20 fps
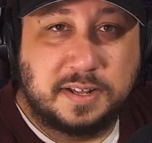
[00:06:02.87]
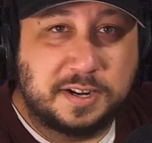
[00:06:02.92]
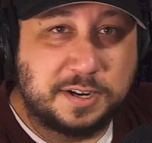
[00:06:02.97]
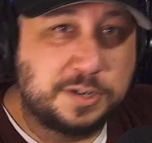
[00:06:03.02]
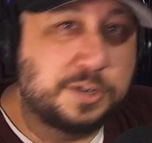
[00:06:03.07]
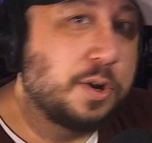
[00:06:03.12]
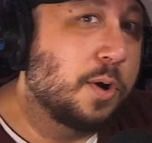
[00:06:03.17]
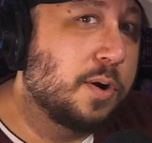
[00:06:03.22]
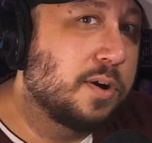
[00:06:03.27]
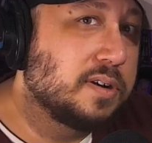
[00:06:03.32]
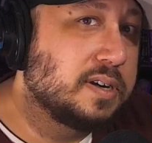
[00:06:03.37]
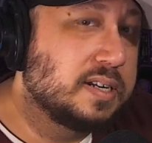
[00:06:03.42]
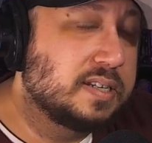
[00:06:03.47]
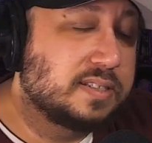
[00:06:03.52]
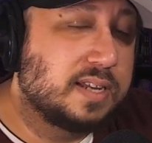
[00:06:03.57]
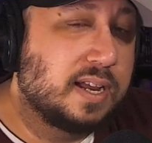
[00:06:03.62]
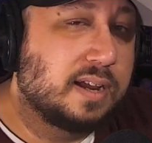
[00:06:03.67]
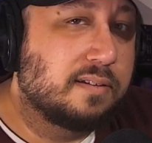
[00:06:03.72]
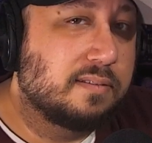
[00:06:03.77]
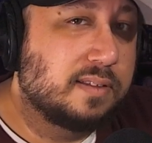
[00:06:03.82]

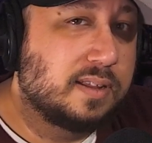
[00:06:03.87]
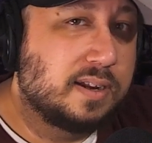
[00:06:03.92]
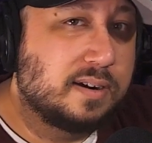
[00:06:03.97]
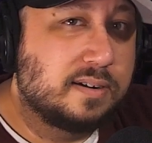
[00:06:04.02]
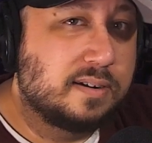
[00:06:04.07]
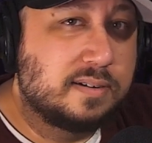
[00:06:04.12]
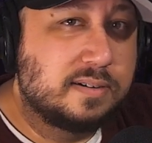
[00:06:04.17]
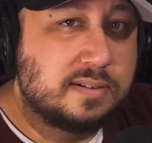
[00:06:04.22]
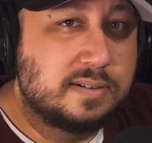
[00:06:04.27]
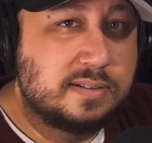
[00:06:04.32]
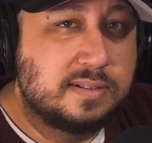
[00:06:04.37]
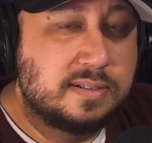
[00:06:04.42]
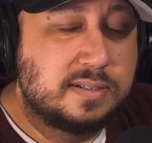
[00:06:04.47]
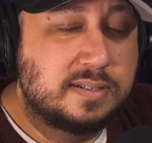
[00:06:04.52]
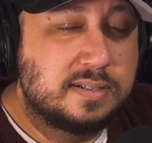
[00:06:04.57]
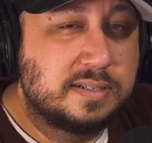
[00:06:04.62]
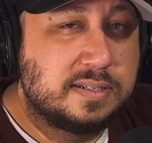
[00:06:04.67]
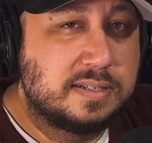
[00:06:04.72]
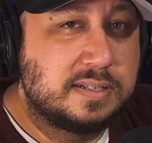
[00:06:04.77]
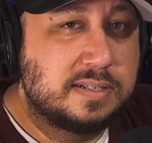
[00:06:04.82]
darkness out there.
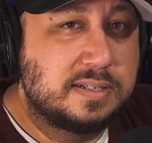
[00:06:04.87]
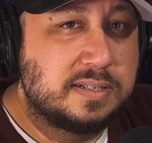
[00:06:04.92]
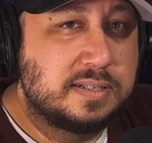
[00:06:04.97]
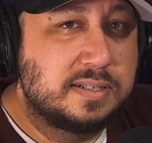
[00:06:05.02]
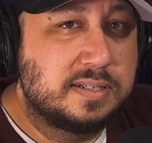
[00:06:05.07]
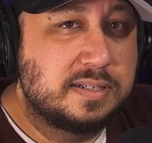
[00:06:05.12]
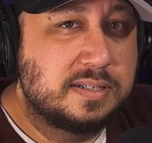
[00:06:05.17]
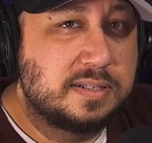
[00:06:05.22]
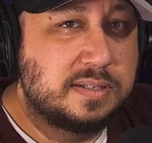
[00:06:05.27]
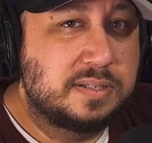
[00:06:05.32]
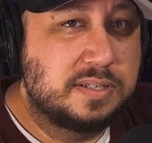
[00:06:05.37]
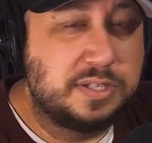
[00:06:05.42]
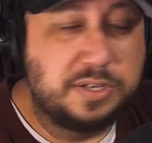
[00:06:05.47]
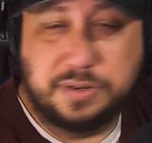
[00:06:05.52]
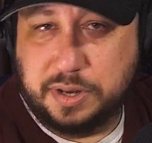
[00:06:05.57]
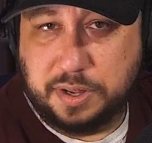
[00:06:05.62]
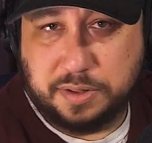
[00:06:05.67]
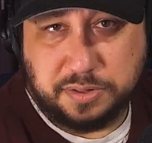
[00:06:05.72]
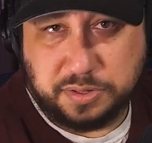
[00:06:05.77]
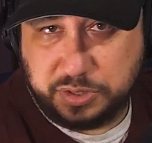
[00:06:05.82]
You know the